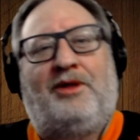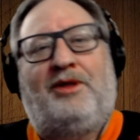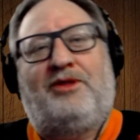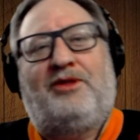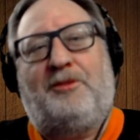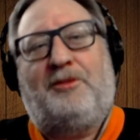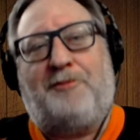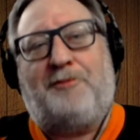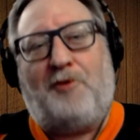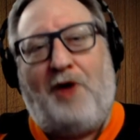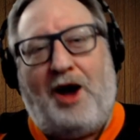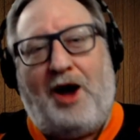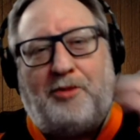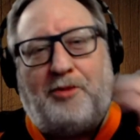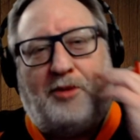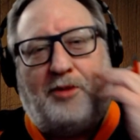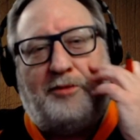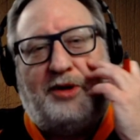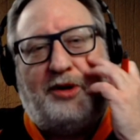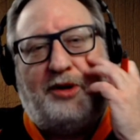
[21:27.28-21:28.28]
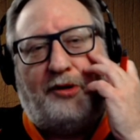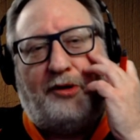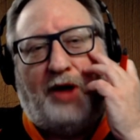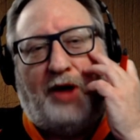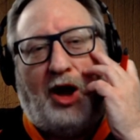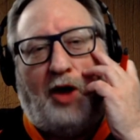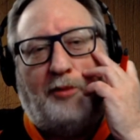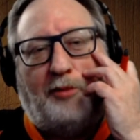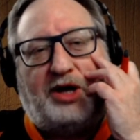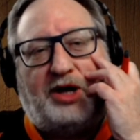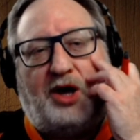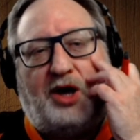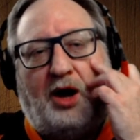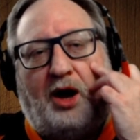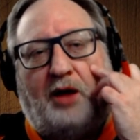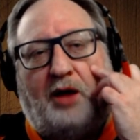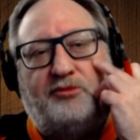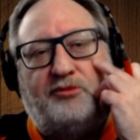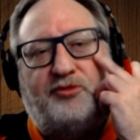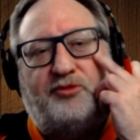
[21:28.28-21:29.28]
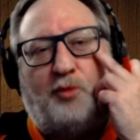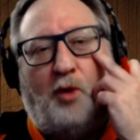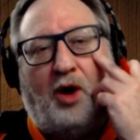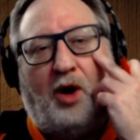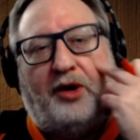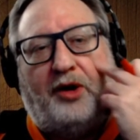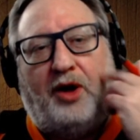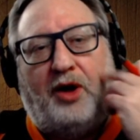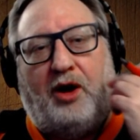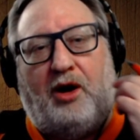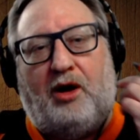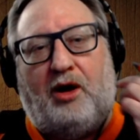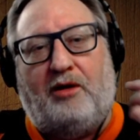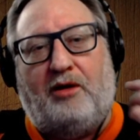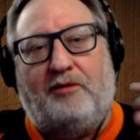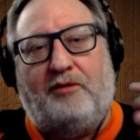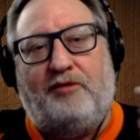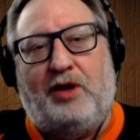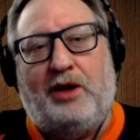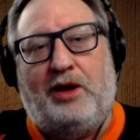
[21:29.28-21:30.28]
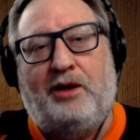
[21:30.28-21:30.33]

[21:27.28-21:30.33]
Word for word: The problem here now becomes one of